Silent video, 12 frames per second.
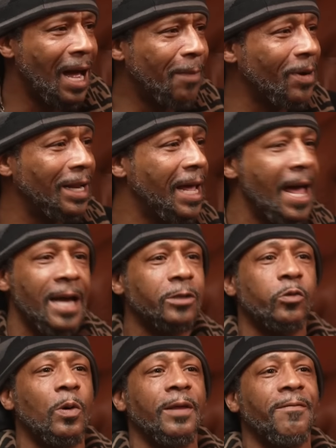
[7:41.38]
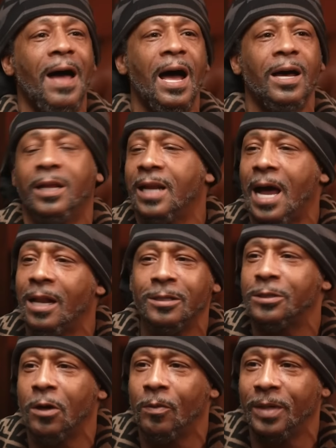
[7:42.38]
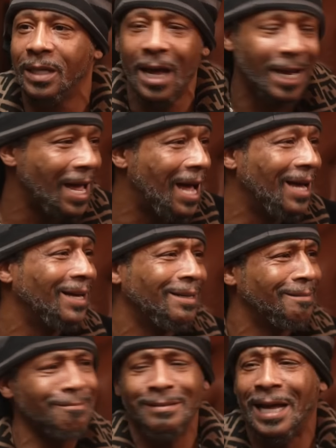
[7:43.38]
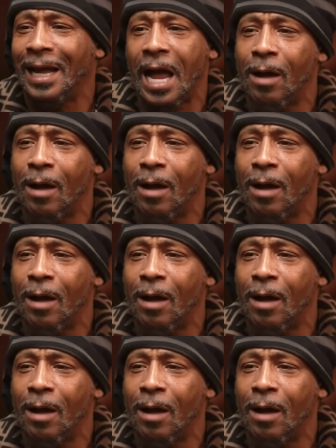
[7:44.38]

I probably had twenty-five hundred dollars on me. Like I, like